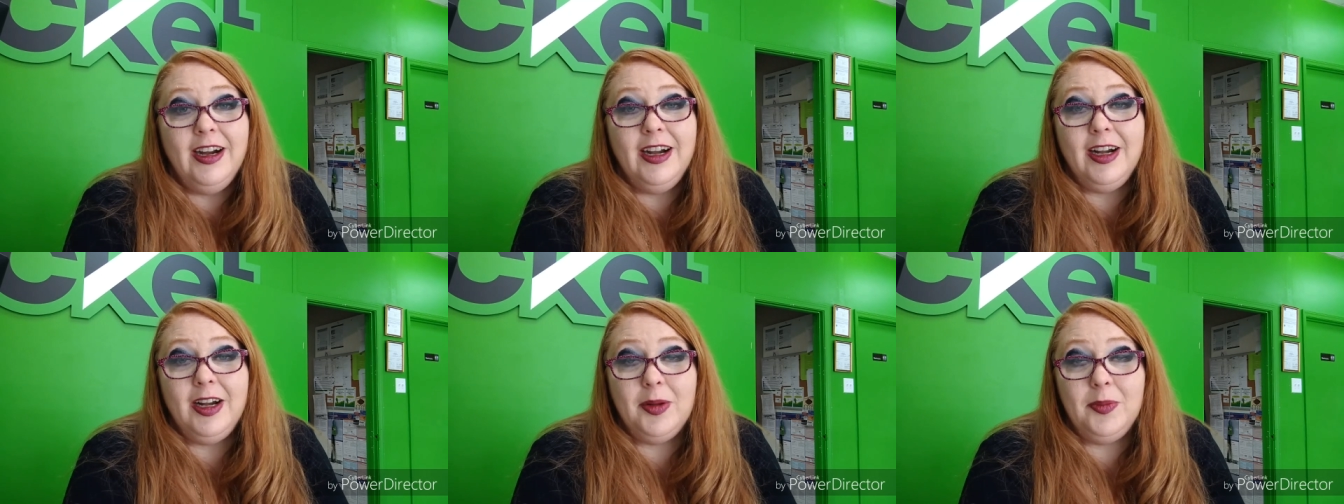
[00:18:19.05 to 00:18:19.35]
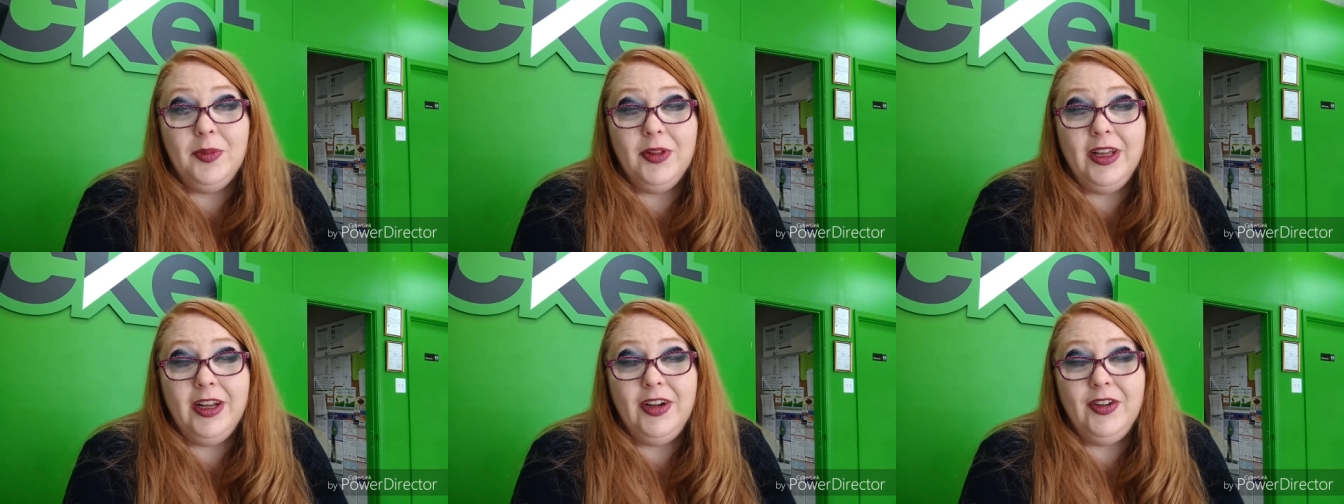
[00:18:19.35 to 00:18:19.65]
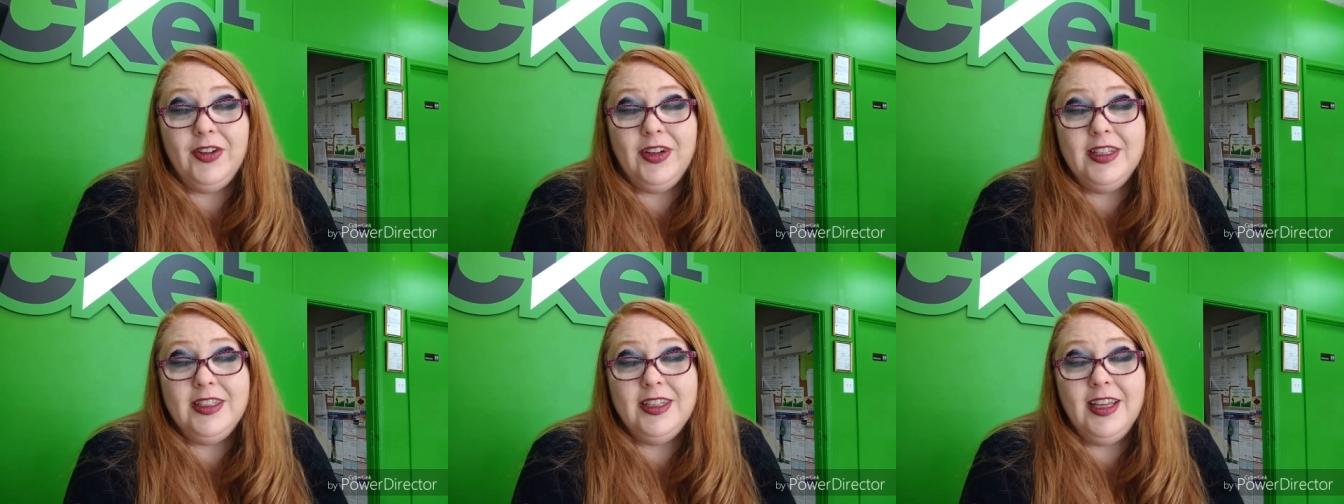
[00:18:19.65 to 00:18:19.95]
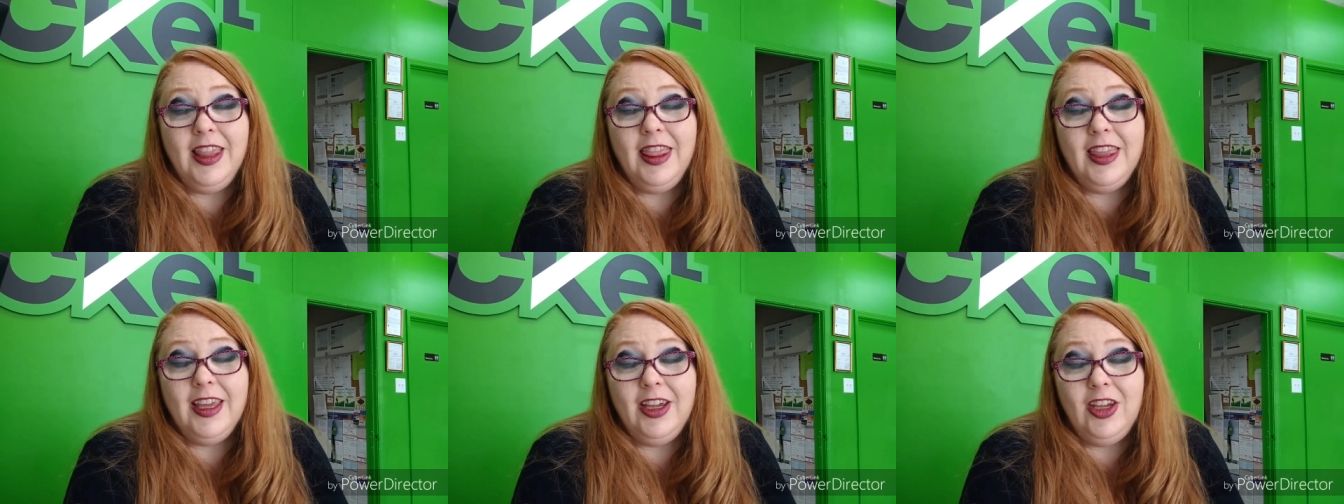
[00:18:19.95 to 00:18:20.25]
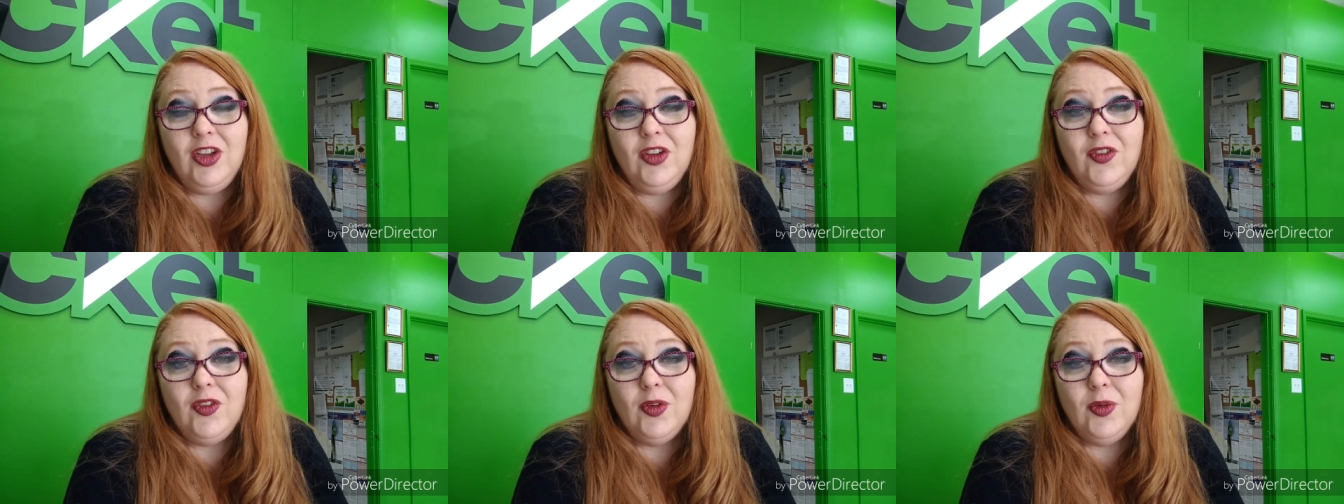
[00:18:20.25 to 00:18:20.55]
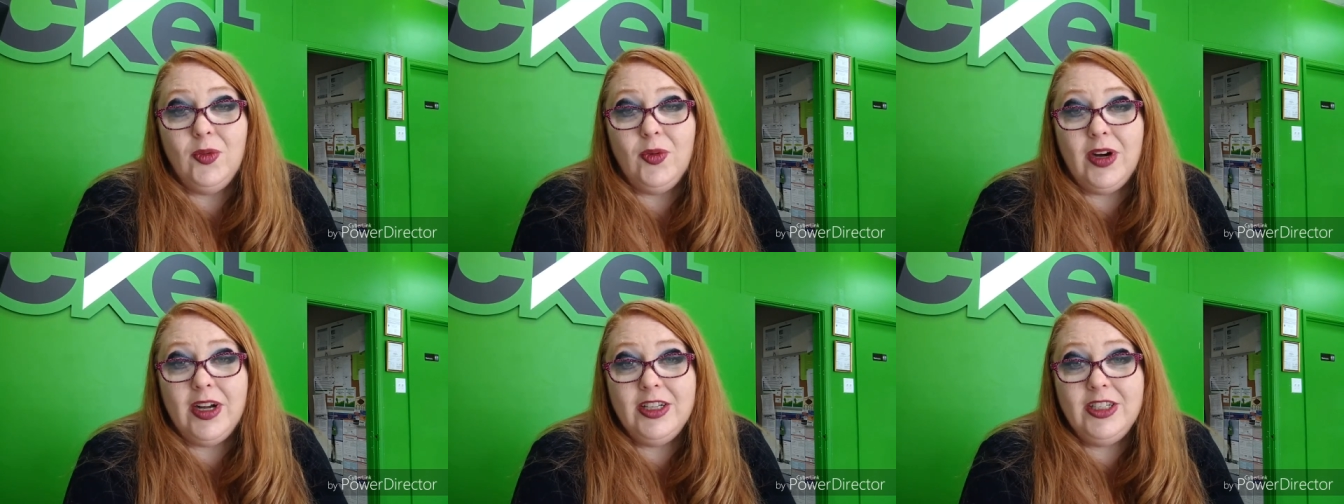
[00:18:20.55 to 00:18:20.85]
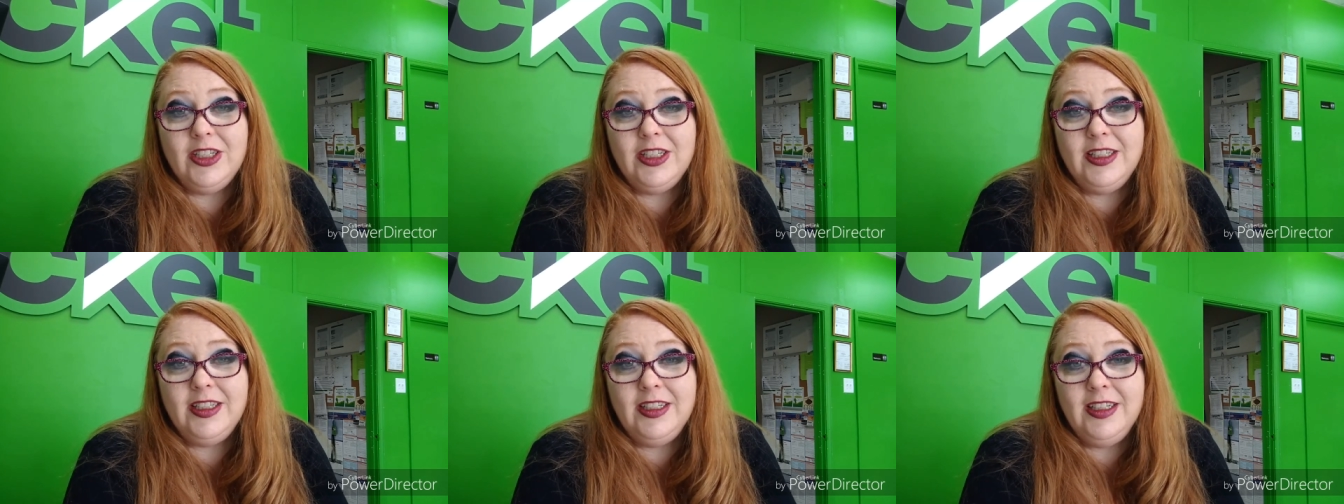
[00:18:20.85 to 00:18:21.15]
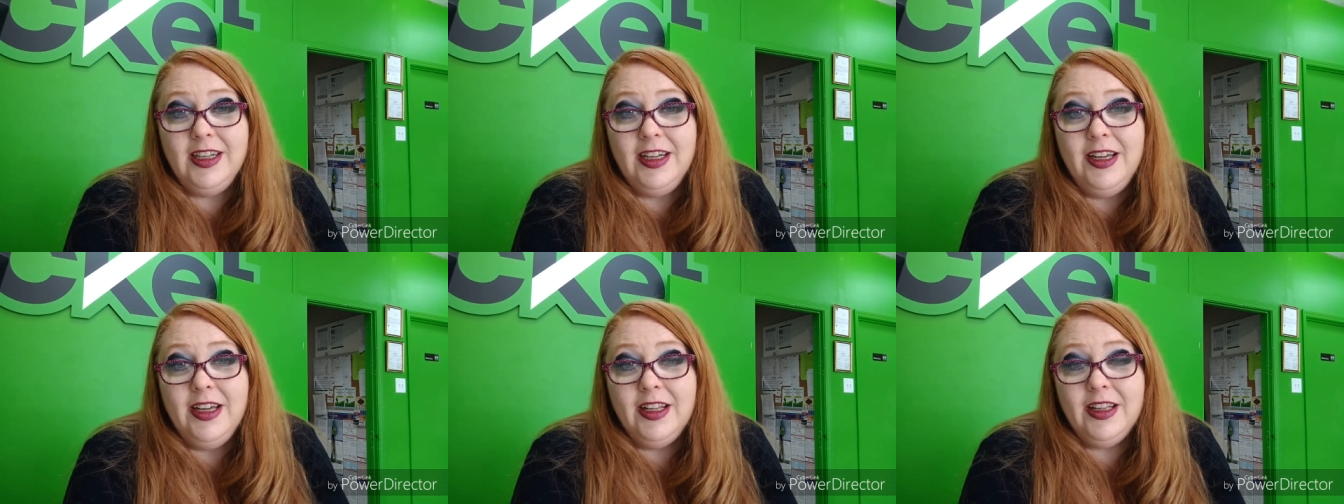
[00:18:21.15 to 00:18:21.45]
And I'm Lady Red saying thank you for watching.